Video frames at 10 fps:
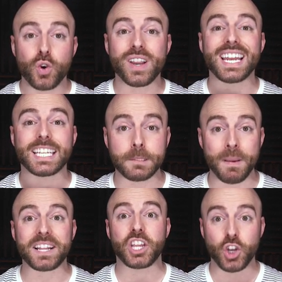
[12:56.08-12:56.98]
you can
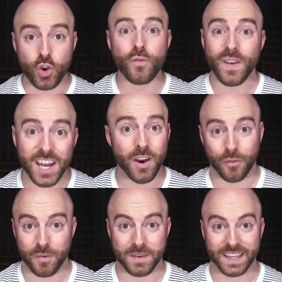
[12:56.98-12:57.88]
expect a new video
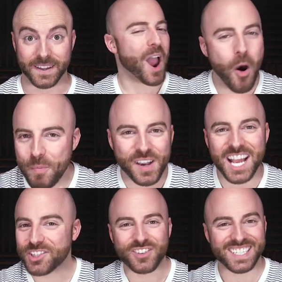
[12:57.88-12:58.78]
from me. I hope you
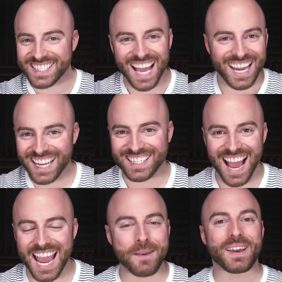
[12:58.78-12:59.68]
guys are as excited as
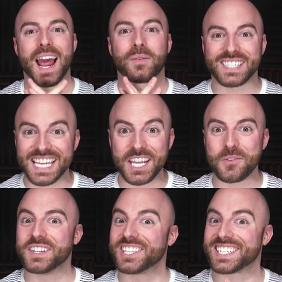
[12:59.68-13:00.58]
I am, and I will see
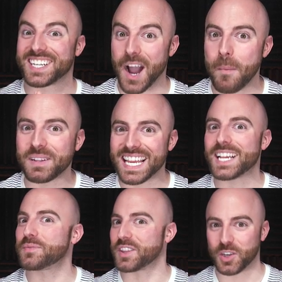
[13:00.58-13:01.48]
you in just a couple
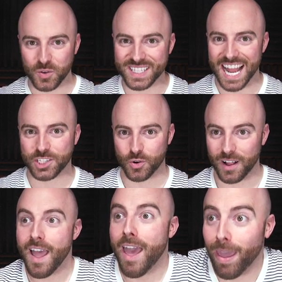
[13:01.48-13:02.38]
days with the new schedule.
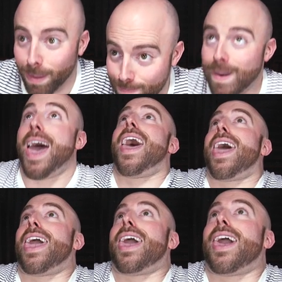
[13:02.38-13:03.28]

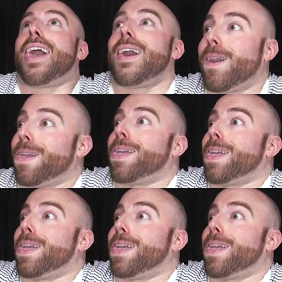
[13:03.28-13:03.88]
Bye!